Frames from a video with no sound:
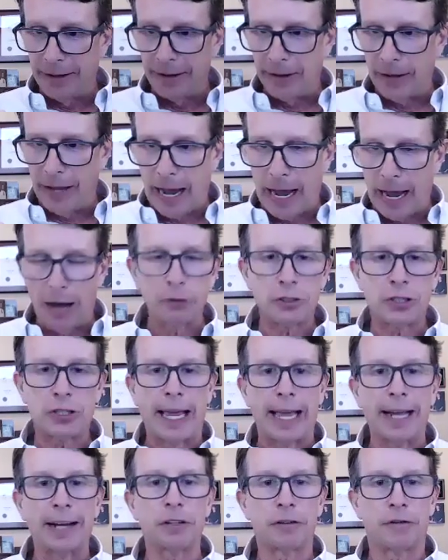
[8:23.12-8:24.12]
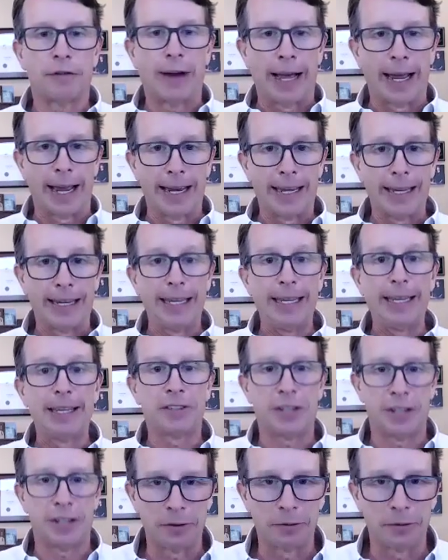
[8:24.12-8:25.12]
how satisfying
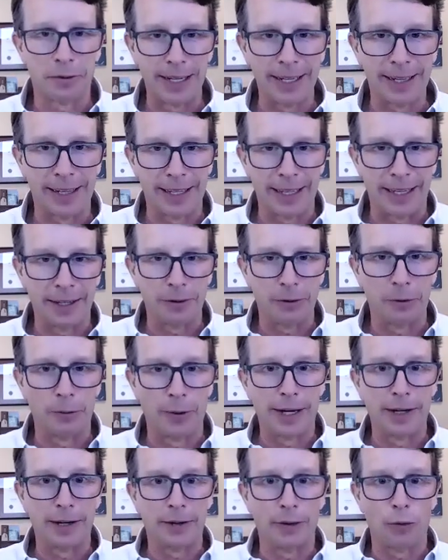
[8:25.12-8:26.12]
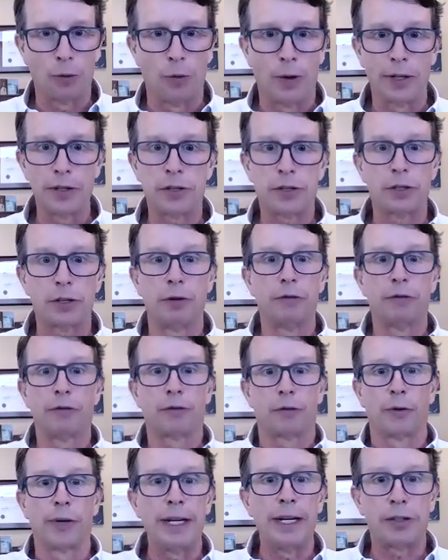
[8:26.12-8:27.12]
is it really once
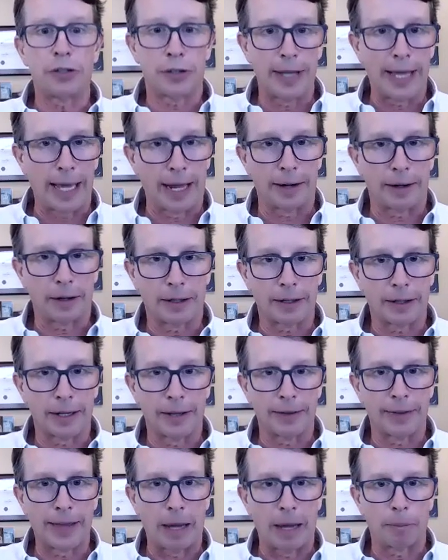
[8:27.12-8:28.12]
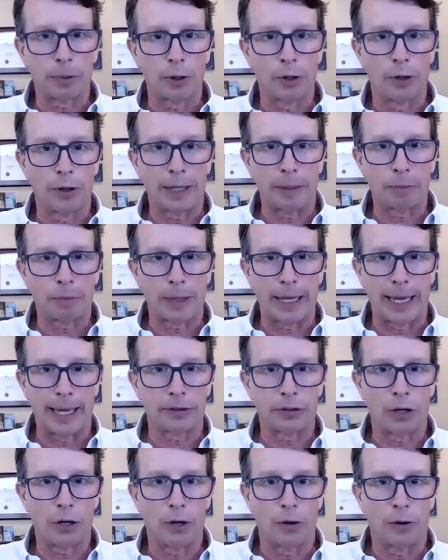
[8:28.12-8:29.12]
you've reached that
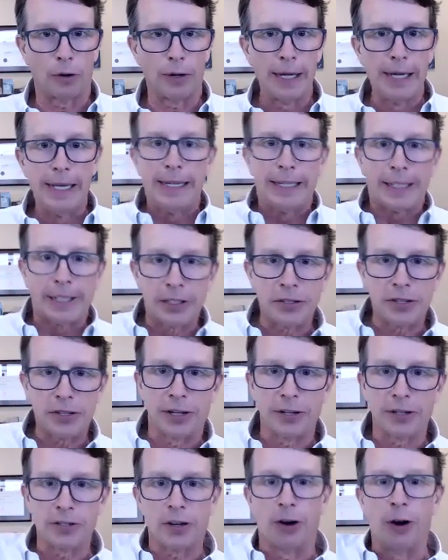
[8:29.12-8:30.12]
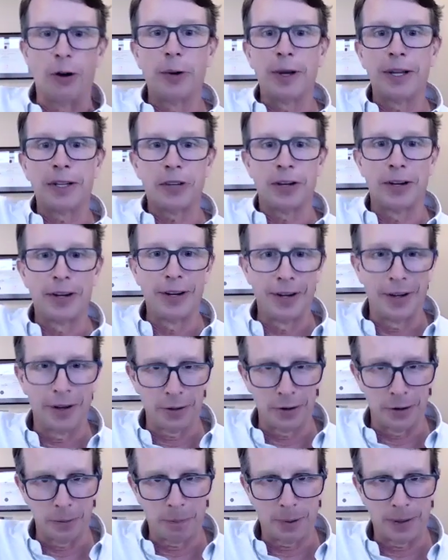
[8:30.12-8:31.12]
plateau? Because there's always
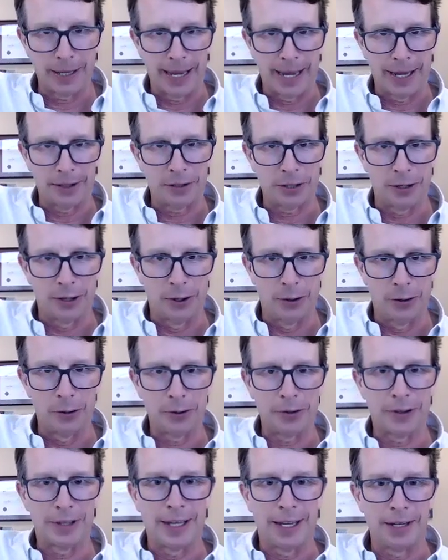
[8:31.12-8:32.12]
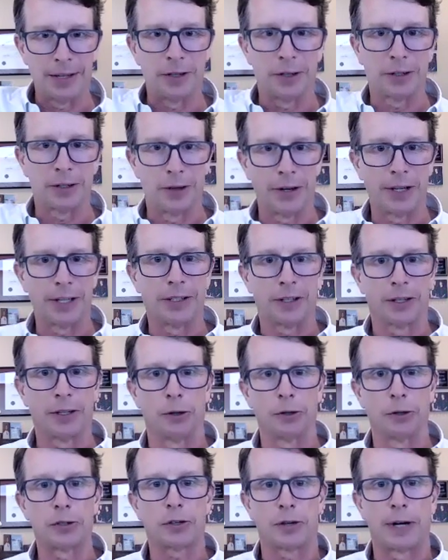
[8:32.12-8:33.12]
another plateau that you're going to
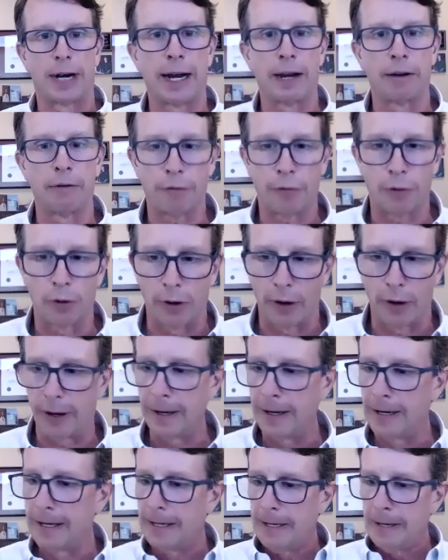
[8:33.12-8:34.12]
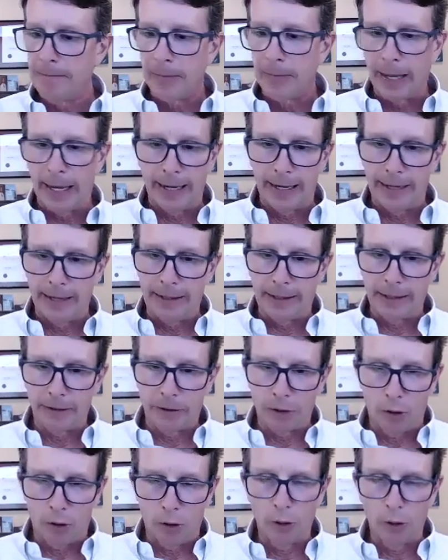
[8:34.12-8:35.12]
go strive for. And
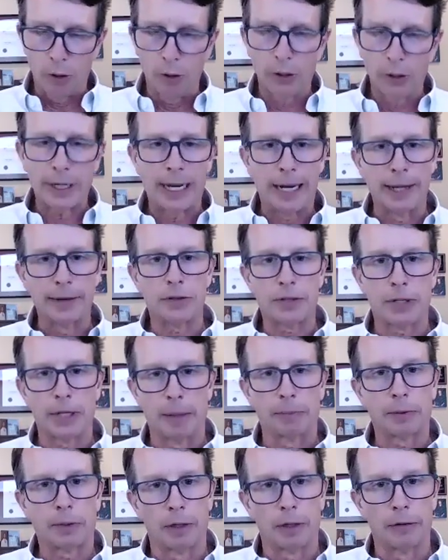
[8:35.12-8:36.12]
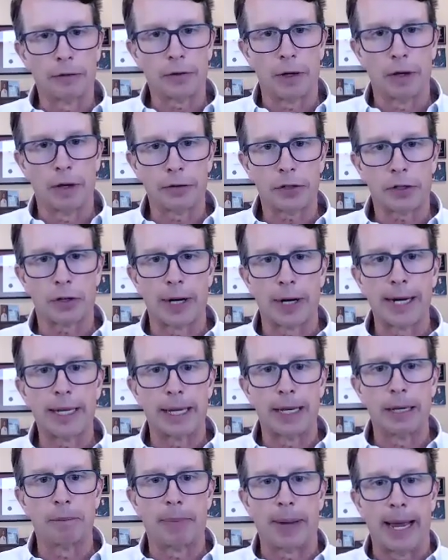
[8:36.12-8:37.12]
the whole concept of
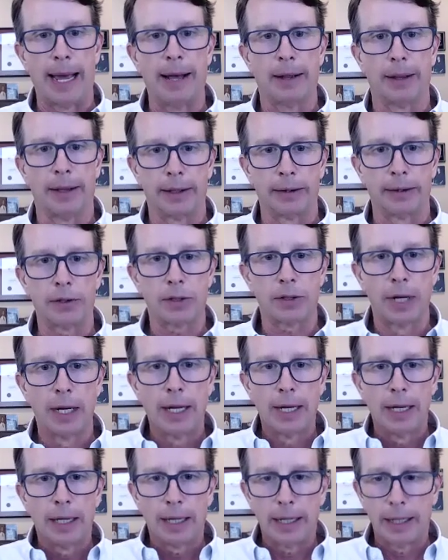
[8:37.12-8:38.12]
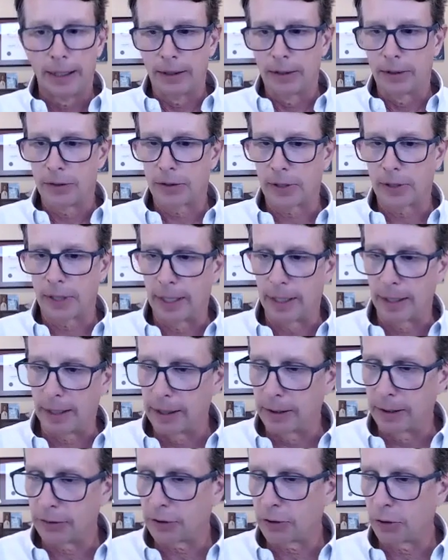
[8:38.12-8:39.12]
striking balance is
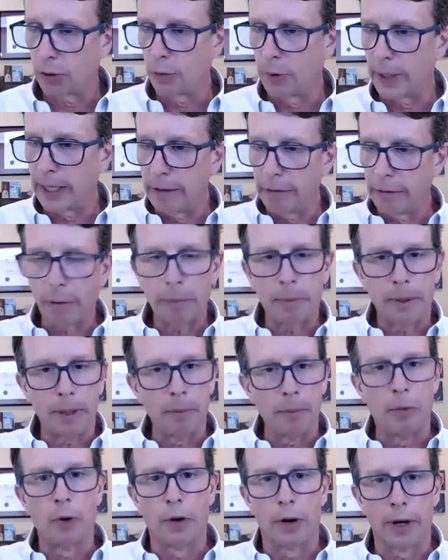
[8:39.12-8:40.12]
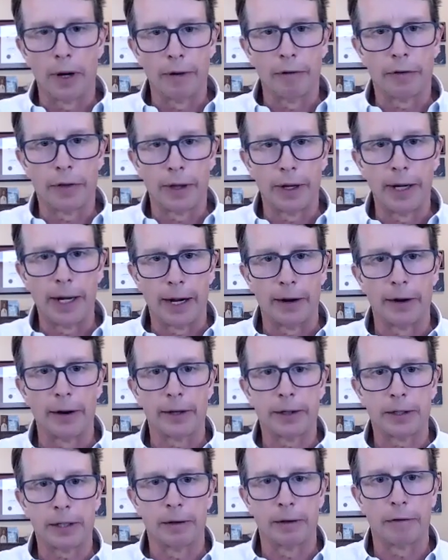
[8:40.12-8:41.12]
to weave a bit more of the
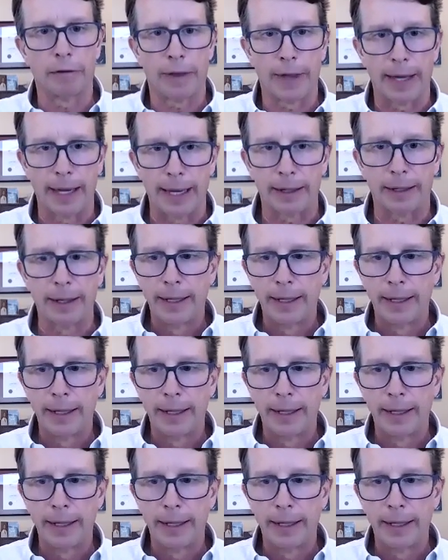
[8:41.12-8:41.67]
narrative that